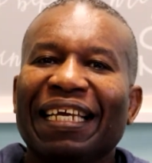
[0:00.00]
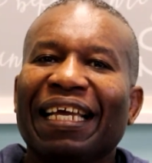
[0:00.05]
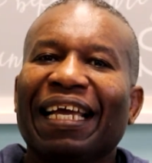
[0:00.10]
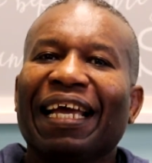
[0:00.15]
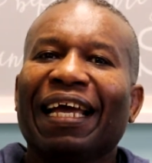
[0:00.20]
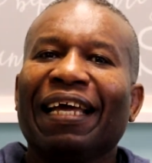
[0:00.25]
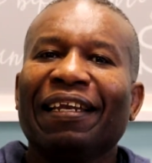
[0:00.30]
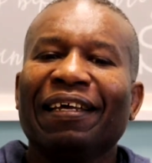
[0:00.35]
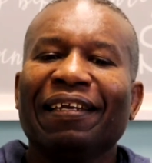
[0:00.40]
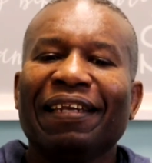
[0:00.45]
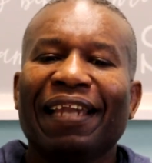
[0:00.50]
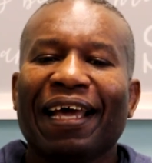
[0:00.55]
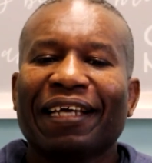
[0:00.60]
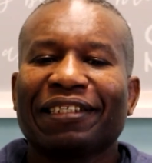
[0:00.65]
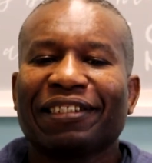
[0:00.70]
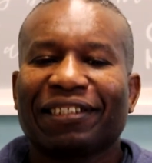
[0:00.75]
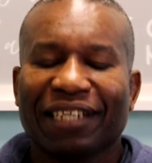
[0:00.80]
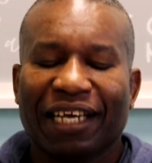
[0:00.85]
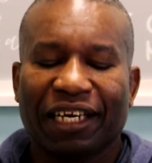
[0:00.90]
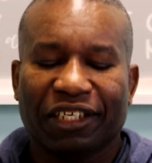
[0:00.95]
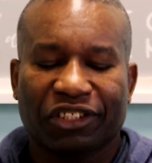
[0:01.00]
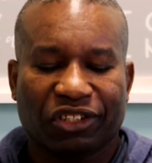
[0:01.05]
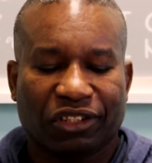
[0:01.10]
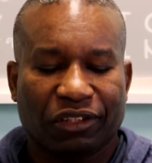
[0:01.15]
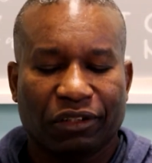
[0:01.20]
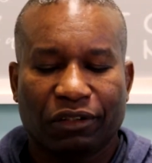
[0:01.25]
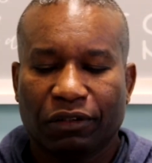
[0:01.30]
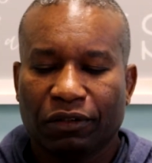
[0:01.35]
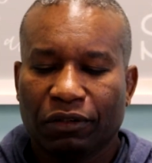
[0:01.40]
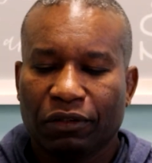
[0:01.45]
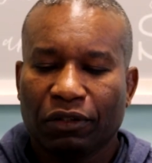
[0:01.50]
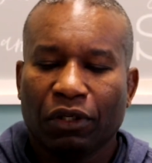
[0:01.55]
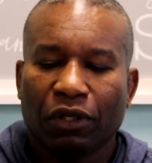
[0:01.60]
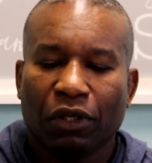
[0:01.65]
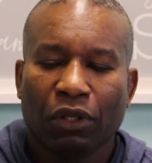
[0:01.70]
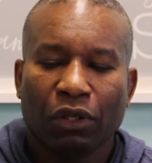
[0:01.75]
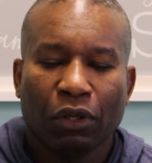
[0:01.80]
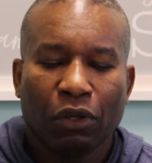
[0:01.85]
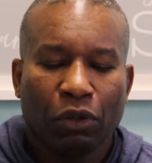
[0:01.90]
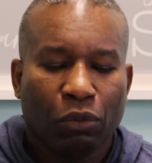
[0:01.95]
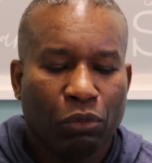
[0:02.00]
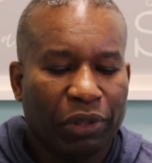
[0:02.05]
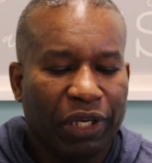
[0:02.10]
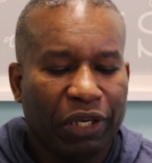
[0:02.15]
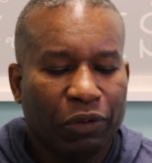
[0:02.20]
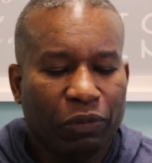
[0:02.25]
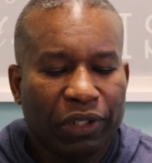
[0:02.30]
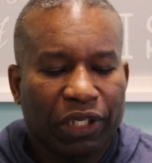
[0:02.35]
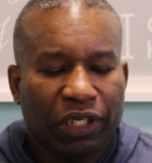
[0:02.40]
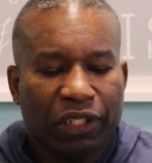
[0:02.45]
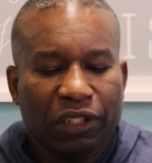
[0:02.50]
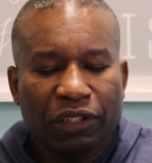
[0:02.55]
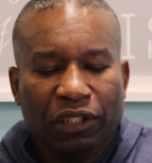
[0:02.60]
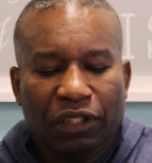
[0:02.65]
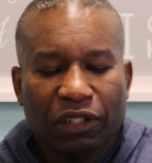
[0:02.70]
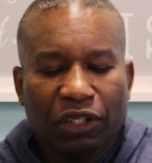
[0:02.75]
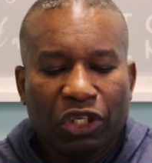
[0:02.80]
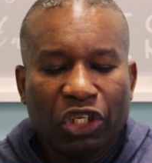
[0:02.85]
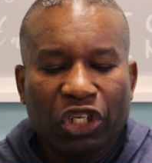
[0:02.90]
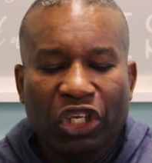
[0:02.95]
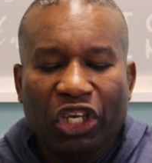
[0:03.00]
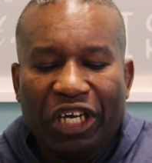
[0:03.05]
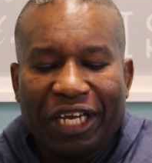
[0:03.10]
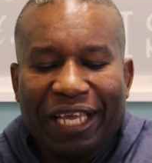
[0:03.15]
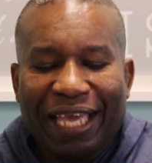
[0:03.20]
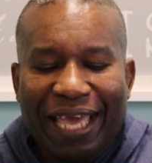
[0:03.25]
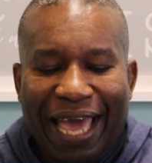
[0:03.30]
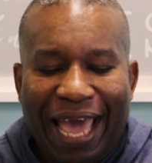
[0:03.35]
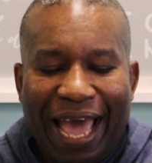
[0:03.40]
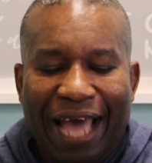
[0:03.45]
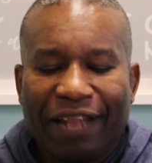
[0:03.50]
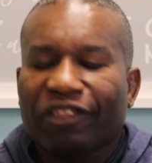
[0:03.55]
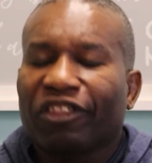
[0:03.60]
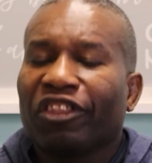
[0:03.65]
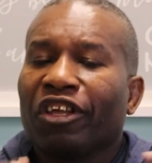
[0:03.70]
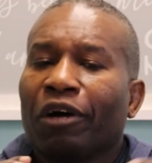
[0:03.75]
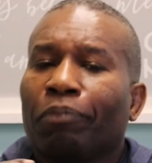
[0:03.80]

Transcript: In the next session, we will look at the